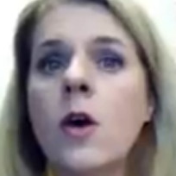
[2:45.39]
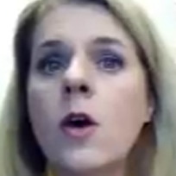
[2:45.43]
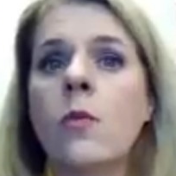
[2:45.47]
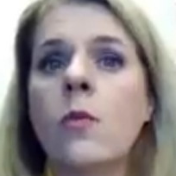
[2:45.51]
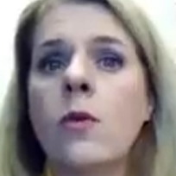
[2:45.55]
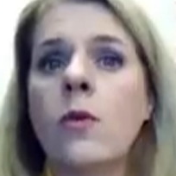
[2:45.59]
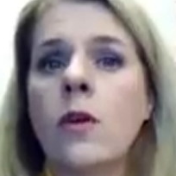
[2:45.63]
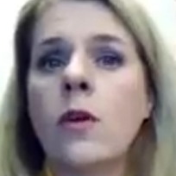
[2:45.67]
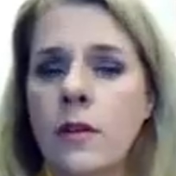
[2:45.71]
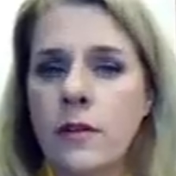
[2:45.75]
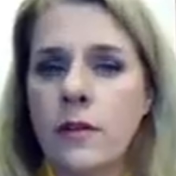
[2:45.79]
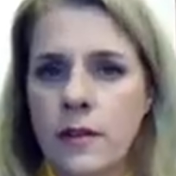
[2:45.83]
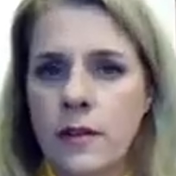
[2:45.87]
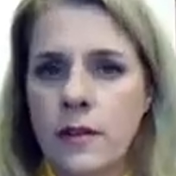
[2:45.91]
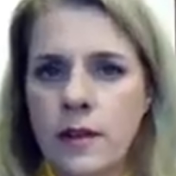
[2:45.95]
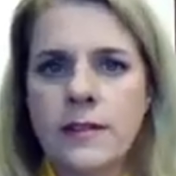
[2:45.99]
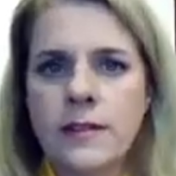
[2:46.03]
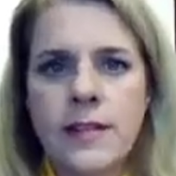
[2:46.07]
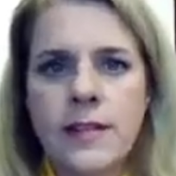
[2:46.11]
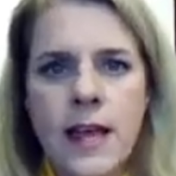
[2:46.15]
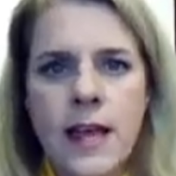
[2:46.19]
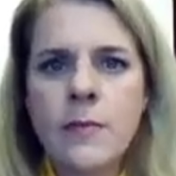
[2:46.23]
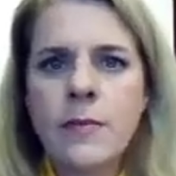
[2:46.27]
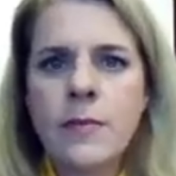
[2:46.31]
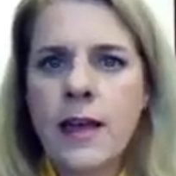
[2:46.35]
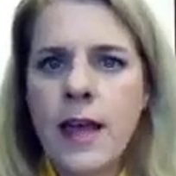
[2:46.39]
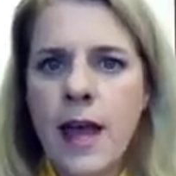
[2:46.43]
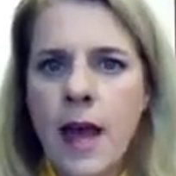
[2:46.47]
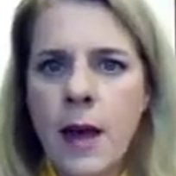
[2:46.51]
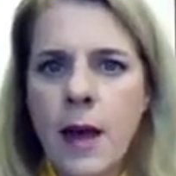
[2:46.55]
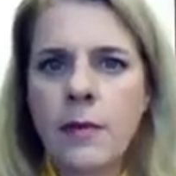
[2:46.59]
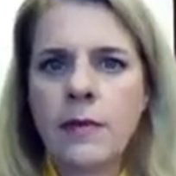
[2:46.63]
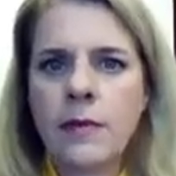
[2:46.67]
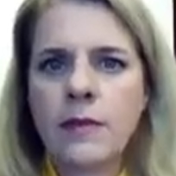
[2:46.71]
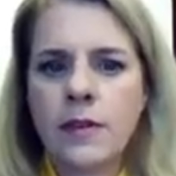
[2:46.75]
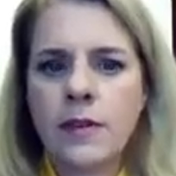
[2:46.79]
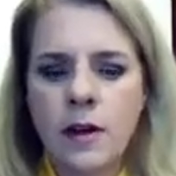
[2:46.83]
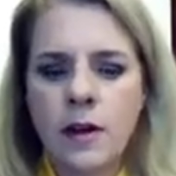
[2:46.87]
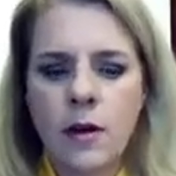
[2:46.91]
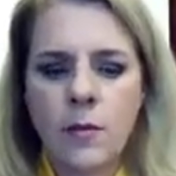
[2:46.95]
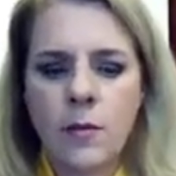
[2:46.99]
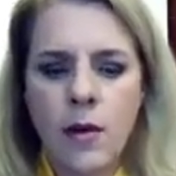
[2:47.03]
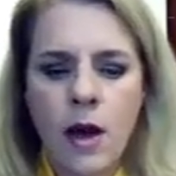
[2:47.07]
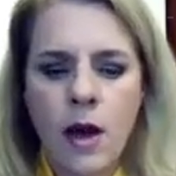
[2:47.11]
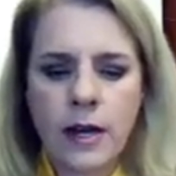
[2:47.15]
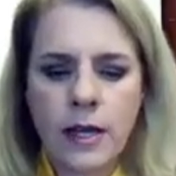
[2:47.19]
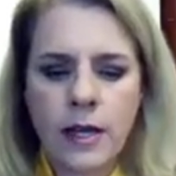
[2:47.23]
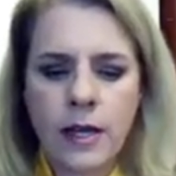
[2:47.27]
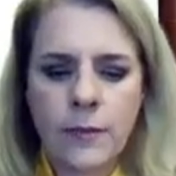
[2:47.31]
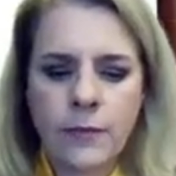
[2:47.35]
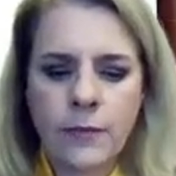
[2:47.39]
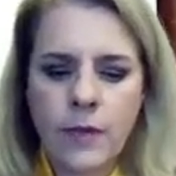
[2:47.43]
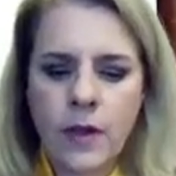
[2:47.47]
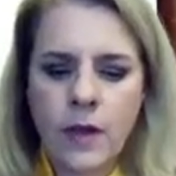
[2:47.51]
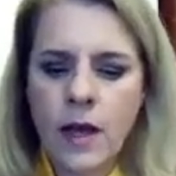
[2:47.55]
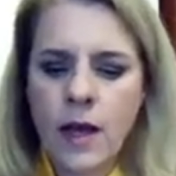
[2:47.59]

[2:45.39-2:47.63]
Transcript: Well, the same thing happens in our body.